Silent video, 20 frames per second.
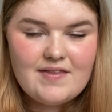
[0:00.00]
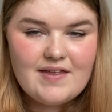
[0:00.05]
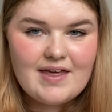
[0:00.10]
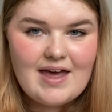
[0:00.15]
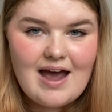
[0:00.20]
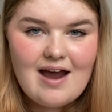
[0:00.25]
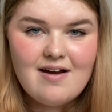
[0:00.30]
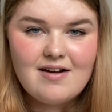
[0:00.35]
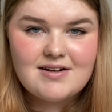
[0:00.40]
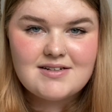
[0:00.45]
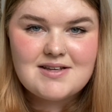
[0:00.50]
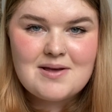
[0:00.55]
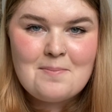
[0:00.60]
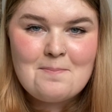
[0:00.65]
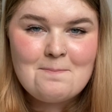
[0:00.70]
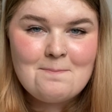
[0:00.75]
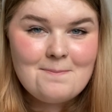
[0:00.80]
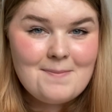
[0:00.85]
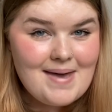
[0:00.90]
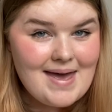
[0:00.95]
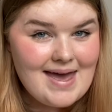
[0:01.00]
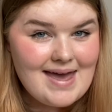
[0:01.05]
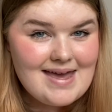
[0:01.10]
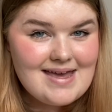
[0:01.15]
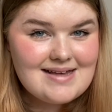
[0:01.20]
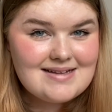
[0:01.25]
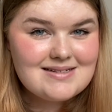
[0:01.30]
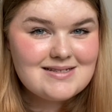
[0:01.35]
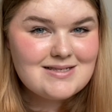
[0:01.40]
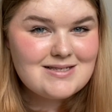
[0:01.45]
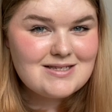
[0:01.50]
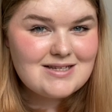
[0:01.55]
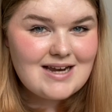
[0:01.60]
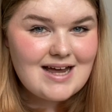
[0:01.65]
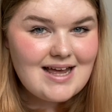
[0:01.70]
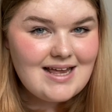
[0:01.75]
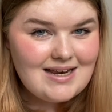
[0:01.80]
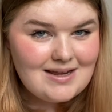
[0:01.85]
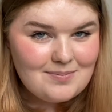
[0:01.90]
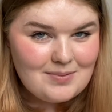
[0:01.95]
the character may
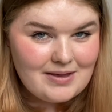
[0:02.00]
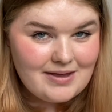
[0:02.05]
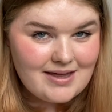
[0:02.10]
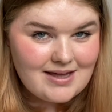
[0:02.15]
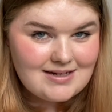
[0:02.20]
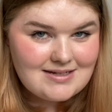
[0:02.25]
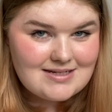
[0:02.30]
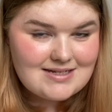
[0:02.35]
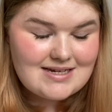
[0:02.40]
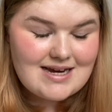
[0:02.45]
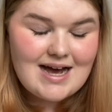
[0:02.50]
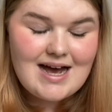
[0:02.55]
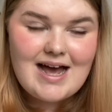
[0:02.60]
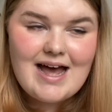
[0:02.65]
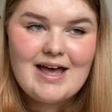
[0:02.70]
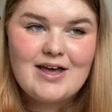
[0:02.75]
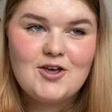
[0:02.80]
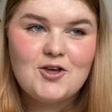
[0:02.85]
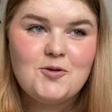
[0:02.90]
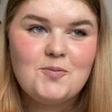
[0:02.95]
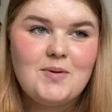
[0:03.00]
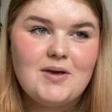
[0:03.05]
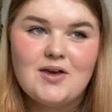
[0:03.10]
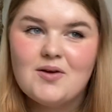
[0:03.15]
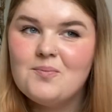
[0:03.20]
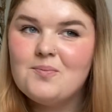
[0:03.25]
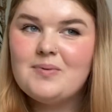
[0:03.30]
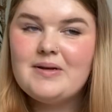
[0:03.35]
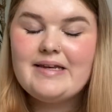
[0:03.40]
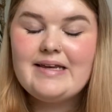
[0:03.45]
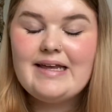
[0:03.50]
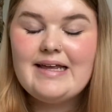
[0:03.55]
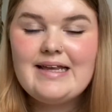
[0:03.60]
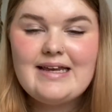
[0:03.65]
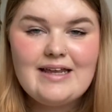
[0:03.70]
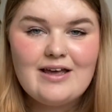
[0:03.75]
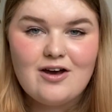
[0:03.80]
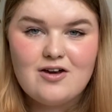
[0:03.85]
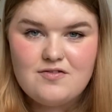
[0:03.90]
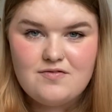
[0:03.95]
slightly be hinting at. I could be
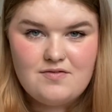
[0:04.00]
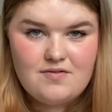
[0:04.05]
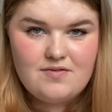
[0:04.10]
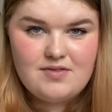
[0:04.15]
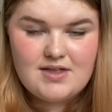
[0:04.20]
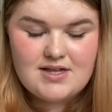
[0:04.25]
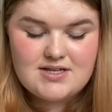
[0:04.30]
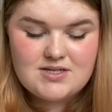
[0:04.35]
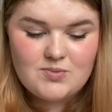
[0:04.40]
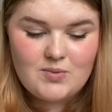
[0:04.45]
completely off with this